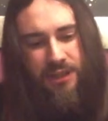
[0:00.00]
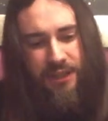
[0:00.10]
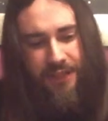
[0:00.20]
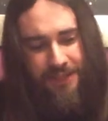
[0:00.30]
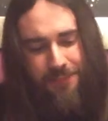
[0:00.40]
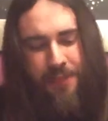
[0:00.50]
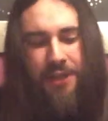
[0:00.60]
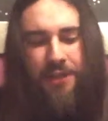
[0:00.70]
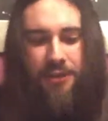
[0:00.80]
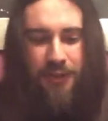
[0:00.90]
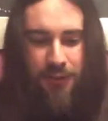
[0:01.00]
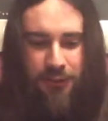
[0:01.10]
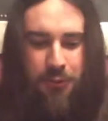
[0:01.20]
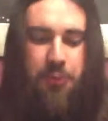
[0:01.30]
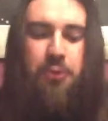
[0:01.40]
It has been
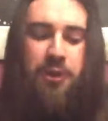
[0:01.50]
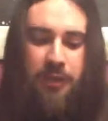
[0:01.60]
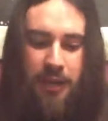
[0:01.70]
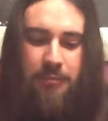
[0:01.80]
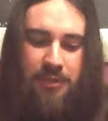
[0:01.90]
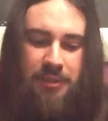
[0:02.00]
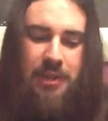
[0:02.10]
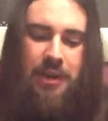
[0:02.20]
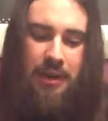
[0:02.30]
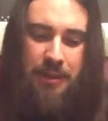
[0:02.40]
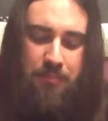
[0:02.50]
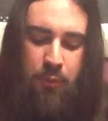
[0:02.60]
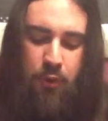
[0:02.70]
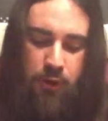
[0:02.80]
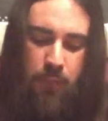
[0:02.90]
also a long time since I
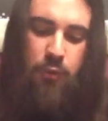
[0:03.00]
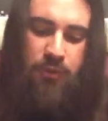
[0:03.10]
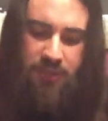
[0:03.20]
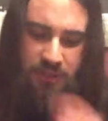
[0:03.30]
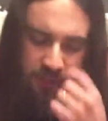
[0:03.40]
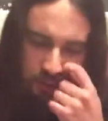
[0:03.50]
bought the books.